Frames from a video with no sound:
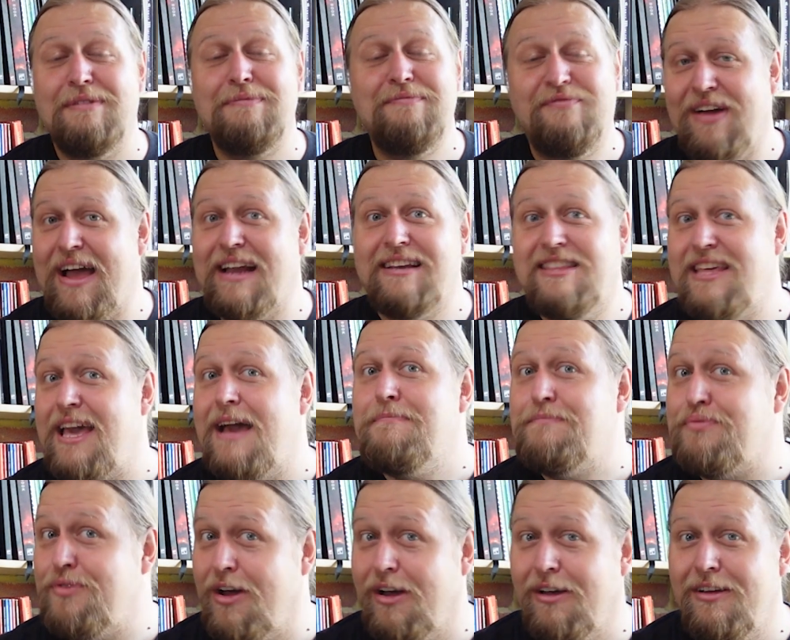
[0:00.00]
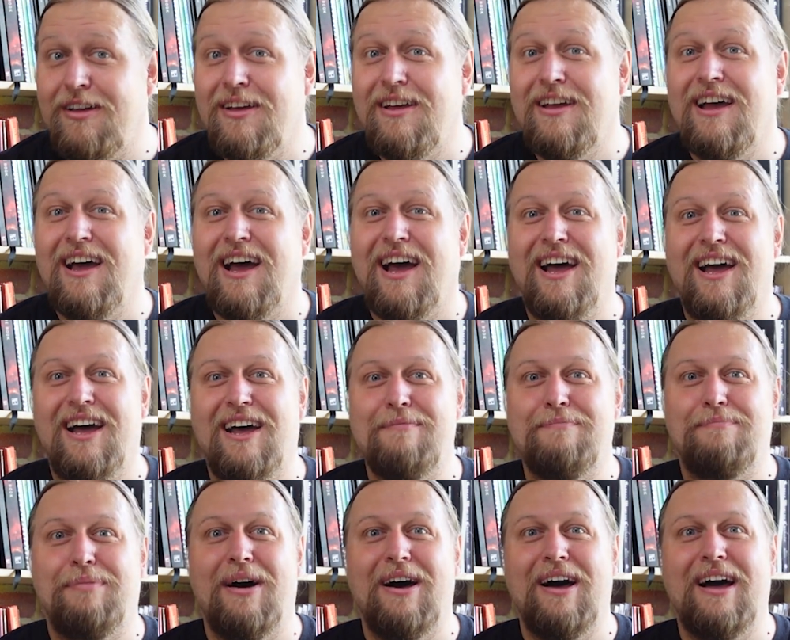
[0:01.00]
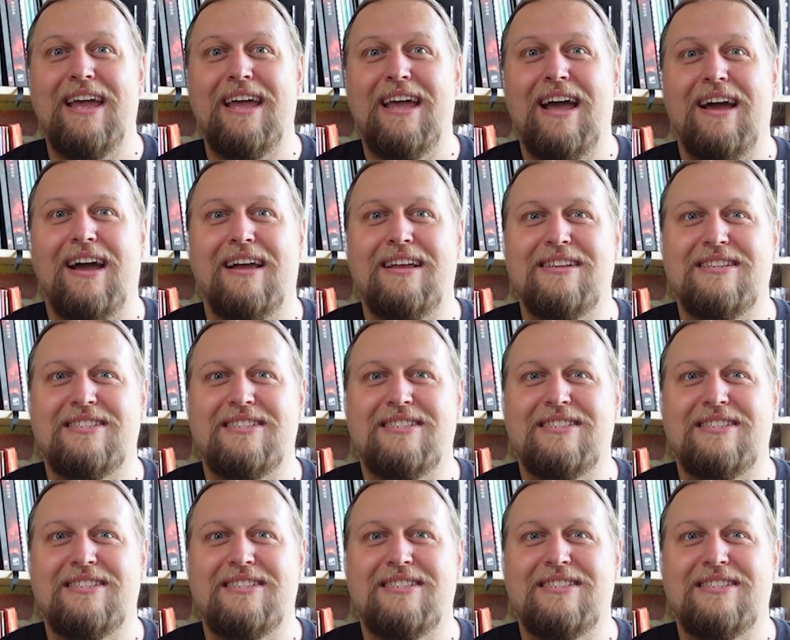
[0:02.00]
in fact the Emperor, by